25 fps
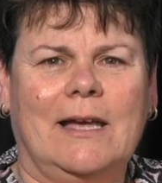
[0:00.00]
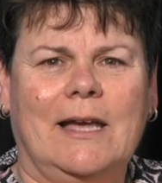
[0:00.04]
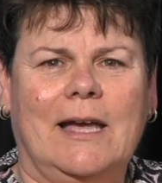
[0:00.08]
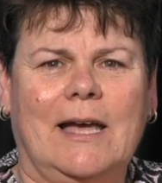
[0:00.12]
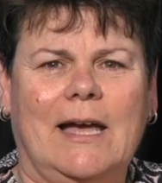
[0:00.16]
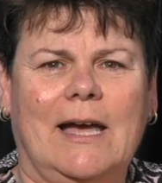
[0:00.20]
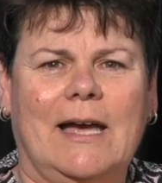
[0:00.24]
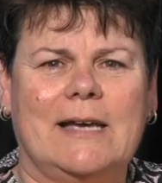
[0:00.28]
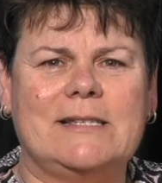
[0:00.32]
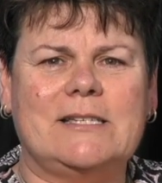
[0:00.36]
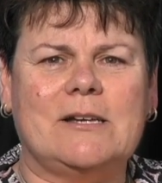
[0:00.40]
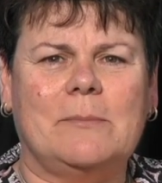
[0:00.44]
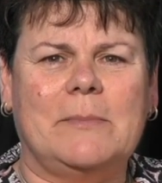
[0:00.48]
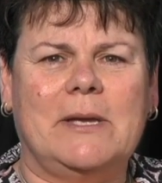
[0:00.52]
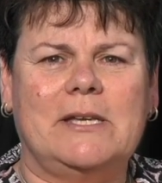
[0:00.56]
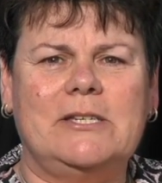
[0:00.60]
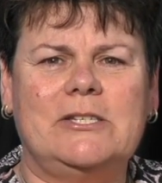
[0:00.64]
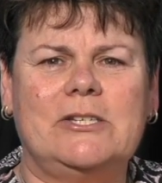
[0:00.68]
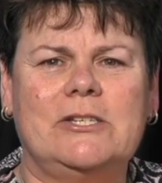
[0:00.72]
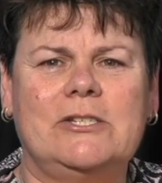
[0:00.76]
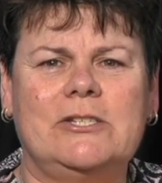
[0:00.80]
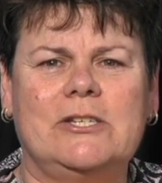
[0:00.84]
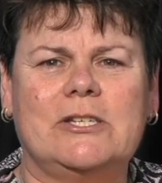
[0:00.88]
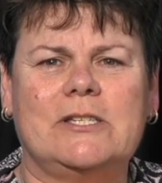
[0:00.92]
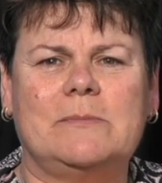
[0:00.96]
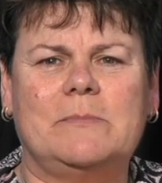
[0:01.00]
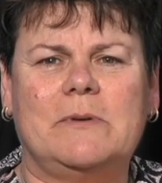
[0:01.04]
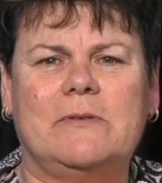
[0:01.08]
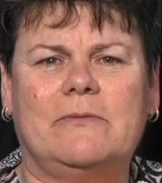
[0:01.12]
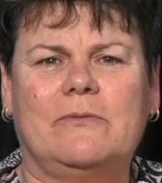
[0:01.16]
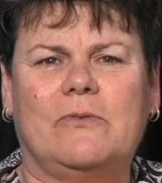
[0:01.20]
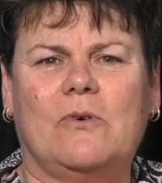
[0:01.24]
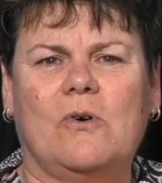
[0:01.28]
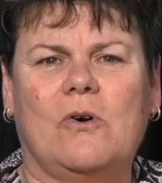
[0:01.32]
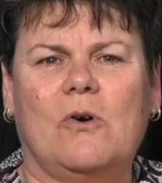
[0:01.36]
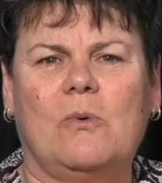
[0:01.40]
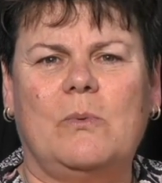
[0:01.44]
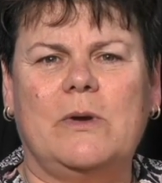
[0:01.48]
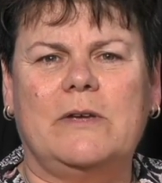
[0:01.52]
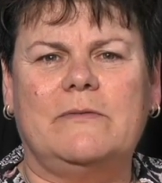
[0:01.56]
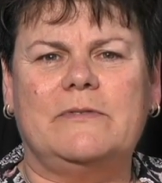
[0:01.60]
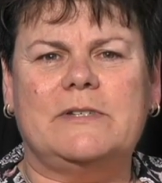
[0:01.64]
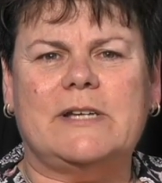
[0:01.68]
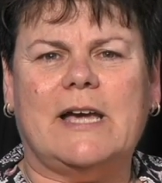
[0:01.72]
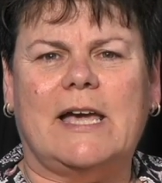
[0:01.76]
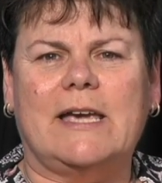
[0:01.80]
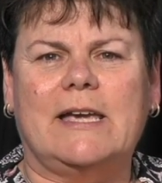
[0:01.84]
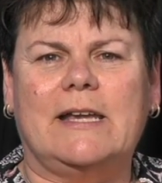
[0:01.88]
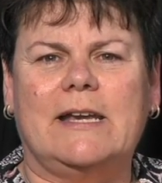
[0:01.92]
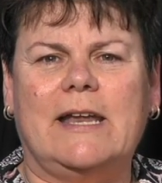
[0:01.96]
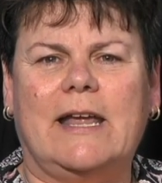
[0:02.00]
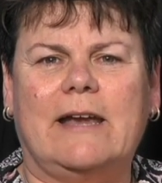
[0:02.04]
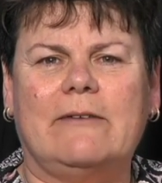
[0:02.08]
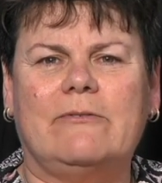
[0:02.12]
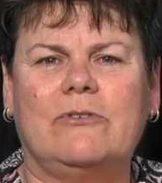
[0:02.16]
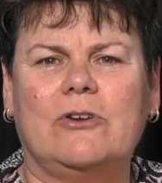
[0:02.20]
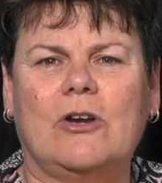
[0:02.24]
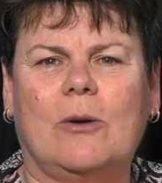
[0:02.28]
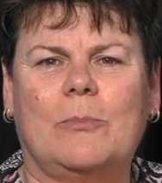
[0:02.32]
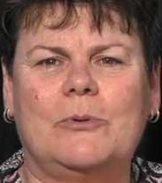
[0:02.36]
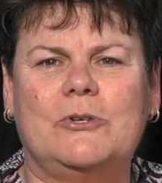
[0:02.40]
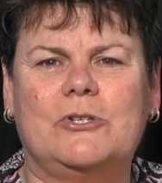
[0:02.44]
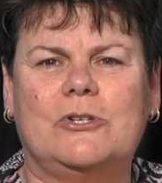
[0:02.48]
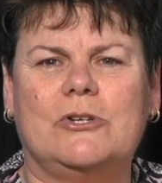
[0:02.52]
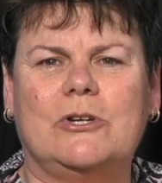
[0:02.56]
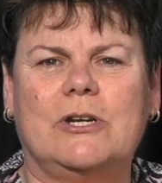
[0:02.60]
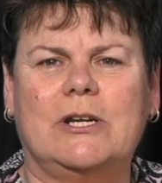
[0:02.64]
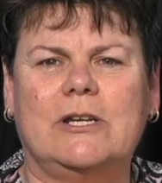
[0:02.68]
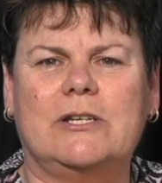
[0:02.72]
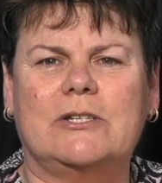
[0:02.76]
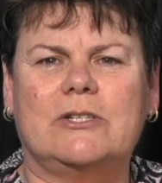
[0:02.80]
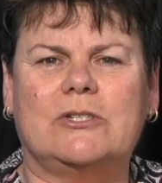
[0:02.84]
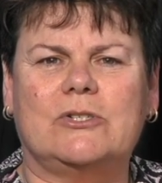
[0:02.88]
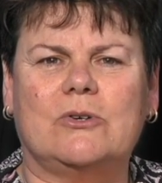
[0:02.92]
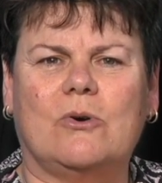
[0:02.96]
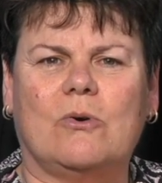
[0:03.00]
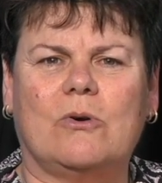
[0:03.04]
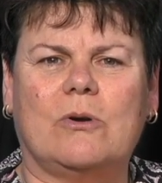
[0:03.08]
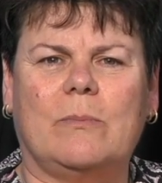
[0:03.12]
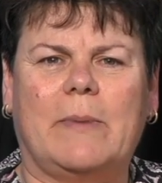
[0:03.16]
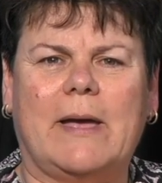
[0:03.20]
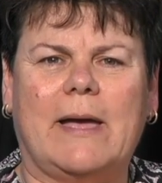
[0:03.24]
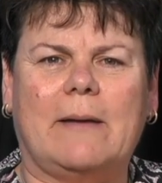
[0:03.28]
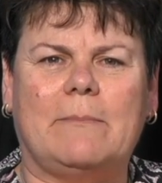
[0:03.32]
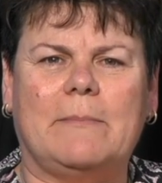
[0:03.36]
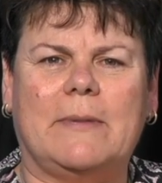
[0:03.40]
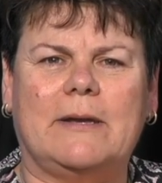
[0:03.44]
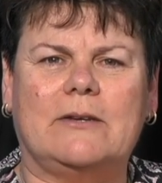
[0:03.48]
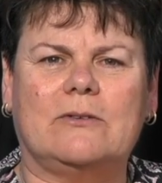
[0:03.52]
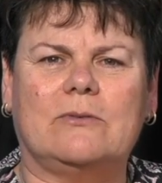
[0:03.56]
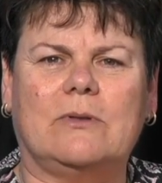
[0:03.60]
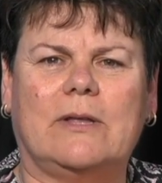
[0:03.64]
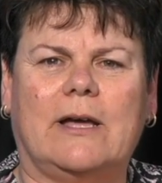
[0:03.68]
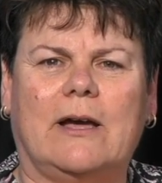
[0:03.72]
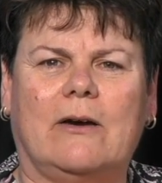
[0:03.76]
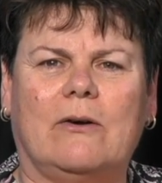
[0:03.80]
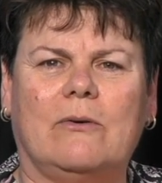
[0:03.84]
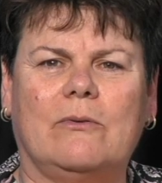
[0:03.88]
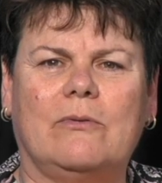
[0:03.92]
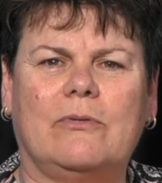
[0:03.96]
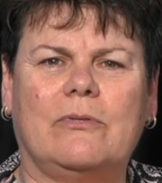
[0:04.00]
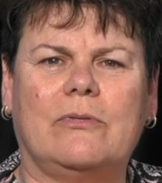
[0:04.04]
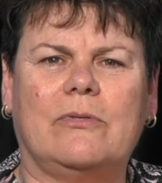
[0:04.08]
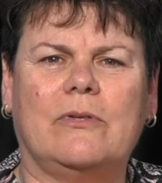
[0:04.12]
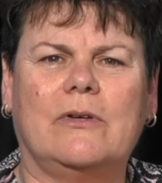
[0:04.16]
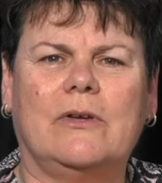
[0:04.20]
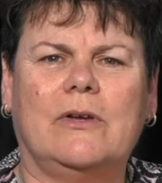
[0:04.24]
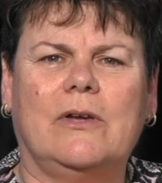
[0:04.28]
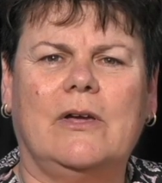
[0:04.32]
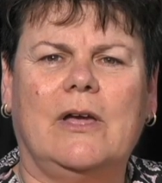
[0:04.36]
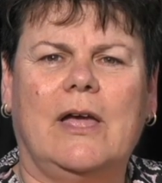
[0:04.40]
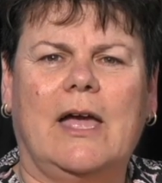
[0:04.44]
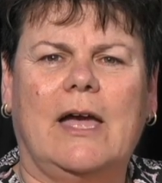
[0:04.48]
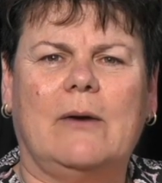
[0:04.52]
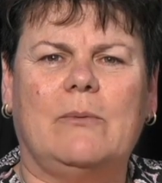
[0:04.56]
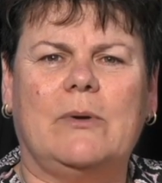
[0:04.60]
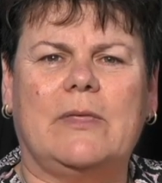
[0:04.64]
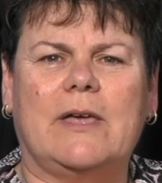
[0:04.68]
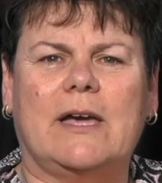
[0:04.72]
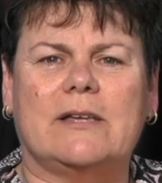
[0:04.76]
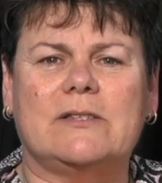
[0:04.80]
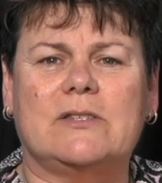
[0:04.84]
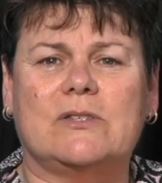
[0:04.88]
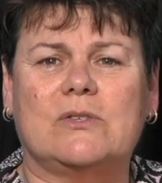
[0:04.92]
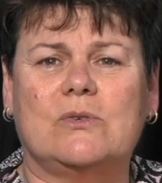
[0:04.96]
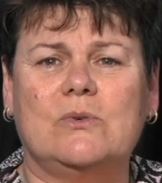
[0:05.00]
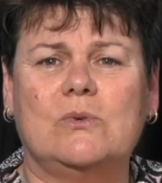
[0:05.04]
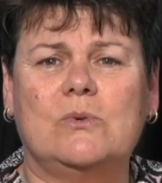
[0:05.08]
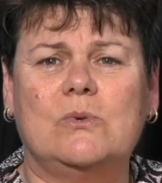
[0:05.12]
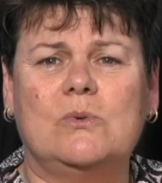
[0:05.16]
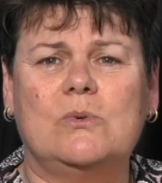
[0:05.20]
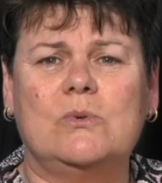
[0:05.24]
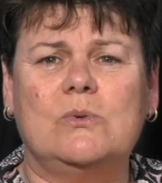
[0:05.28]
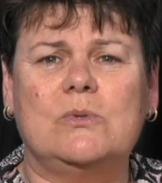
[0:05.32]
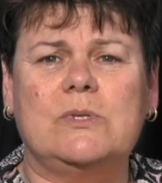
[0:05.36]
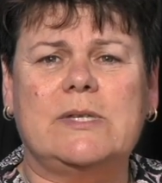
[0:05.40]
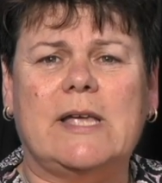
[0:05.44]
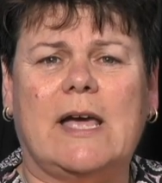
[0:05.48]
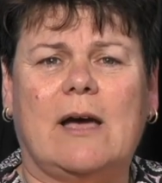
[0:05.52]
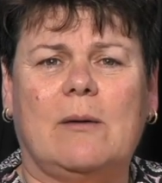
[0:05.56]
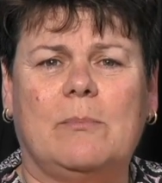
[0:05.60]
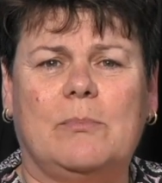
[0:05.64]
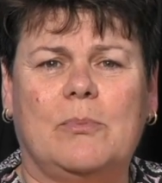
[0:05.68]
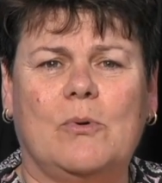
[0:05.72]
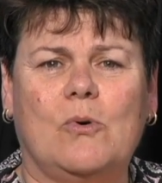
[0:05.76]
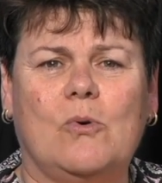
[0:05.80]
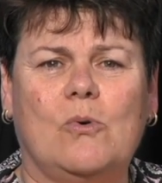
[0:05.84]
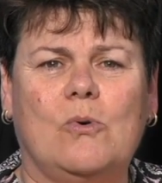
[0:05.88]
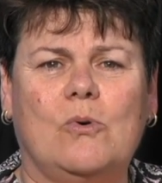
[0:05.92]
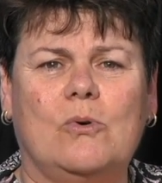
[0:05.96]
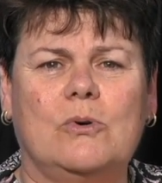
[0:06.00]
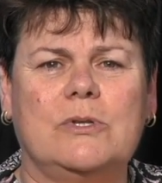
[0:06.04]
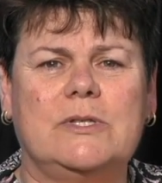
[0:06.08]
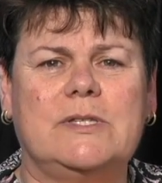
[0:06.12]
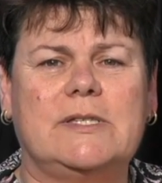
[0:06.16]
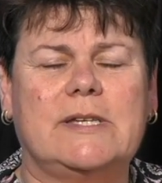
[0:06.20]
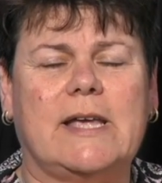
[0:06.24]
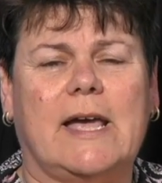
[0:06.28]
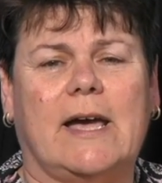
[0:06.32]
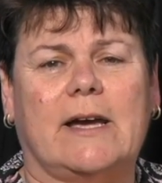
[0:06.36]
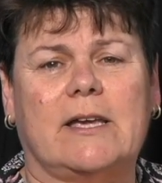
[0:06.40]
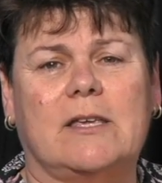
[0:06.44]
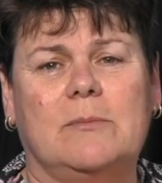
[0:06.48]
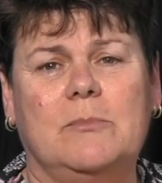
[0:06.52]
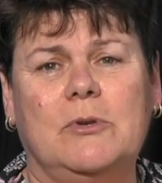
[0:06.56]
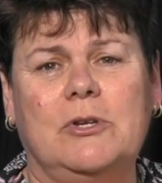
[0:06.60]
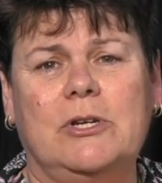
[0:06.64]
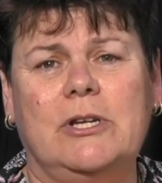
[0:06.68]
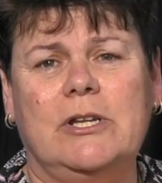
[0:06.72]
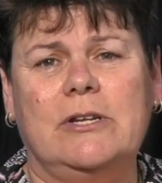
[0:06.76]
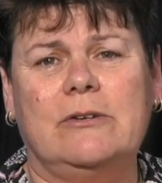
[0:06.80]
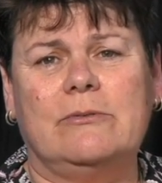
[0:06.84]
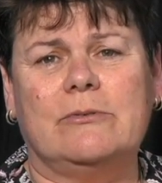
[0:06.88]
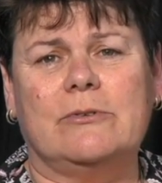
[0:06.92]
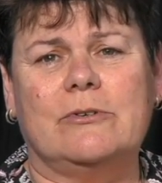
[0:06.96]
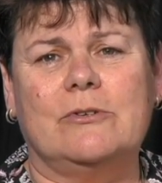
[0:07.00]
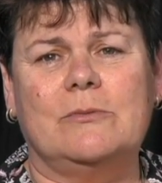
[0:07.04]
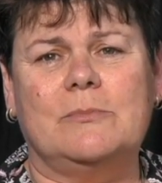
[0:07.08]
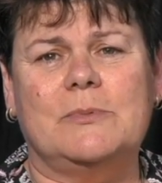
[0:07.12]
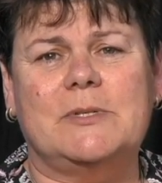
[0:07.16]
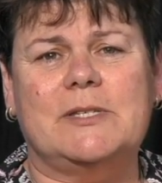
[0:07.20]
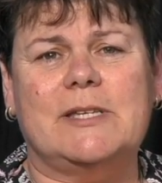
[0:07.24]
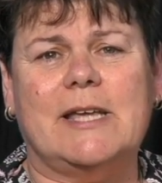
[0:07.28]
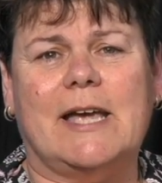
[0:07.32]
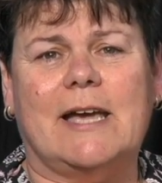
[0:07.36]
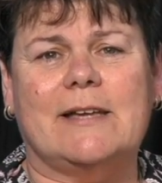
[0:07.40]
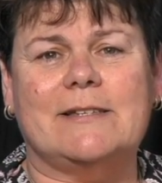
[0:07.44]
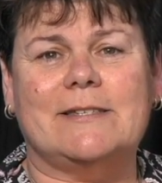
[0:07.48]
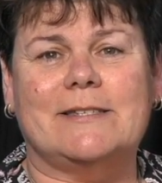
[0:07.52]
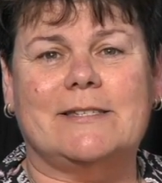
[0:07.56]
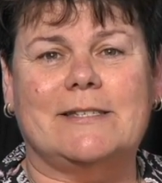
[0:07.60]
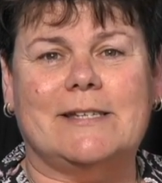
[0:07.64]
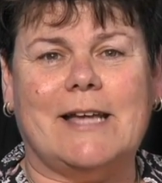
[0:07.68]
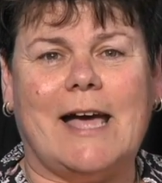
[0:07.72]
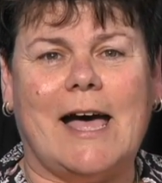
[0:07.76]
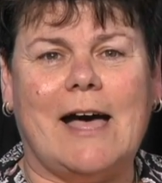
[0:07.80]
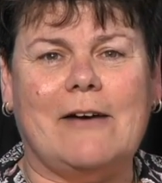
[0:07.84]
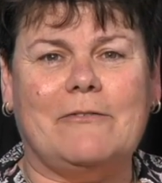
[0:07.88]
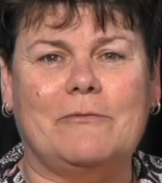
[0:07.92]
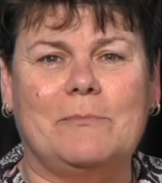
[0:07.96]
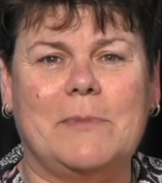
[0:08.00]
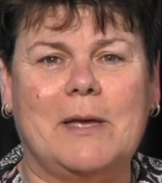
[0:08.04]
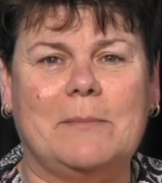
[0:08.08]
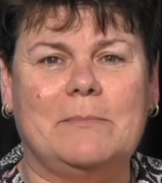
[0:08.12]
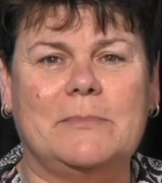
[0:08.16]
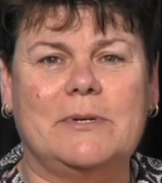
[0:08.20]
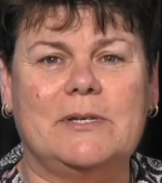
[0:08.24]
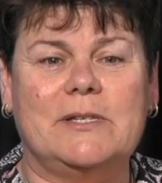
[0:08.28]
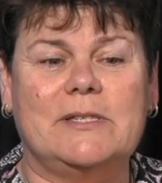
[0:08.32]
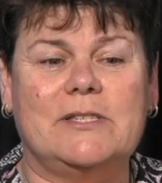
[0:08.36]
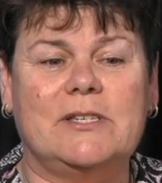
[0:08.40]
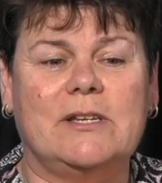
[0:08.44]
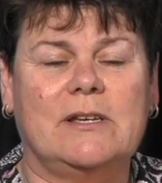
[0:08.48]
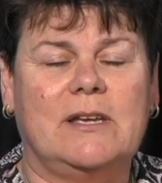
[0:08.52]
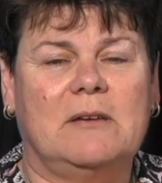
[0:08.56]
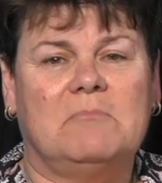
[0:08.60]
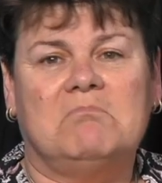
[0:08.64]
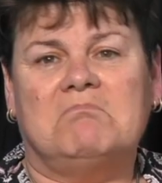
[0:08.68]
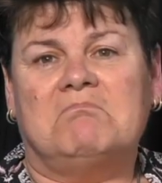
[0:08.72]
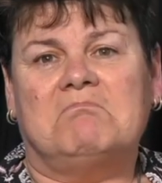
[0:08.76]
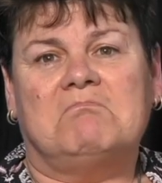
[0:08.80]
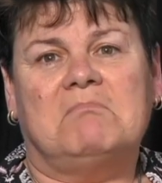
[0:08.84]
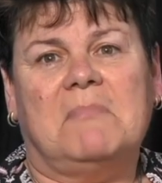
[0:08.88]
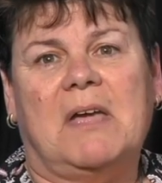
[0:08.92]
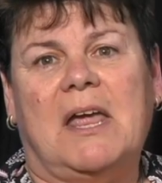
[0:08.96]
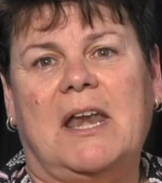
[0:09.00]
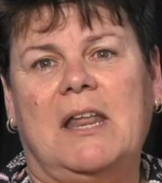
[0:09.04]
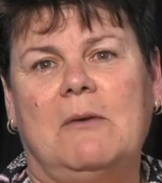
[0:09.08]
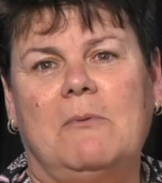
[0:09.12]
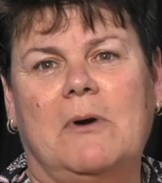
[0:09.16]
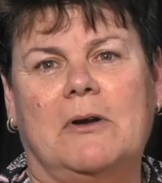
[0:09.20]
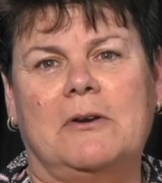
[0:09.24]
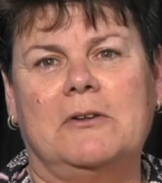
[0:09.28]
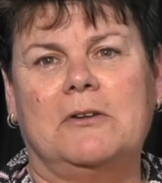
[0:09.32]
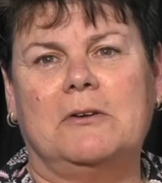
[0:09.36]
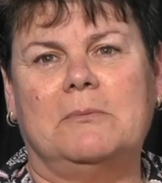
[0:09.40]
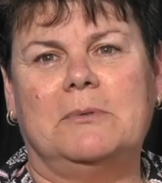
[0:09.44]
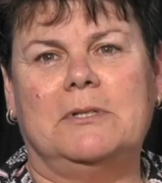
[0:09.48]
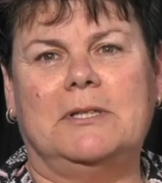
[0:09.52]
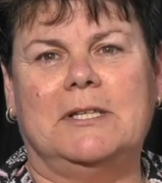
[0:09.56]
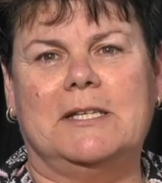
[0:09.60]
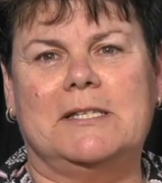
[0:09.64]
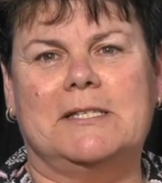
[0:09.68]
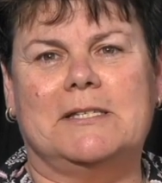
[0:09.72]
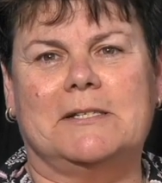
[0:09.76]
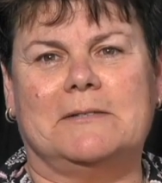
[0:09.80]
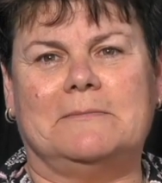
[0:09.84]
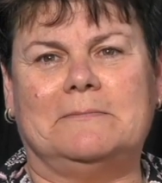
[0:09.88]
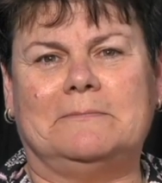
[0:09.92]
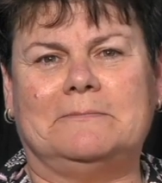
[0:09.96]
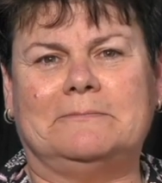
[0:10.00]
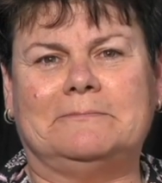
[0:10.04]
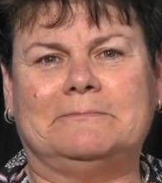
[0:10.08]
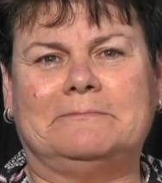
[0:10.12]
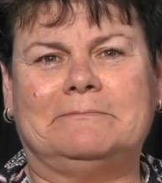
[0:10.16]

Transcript: As I mentioned just before, we've taken every opportunity to talk about mental health with our schools, our boards, our community groups, our staff members, anyone who would listen.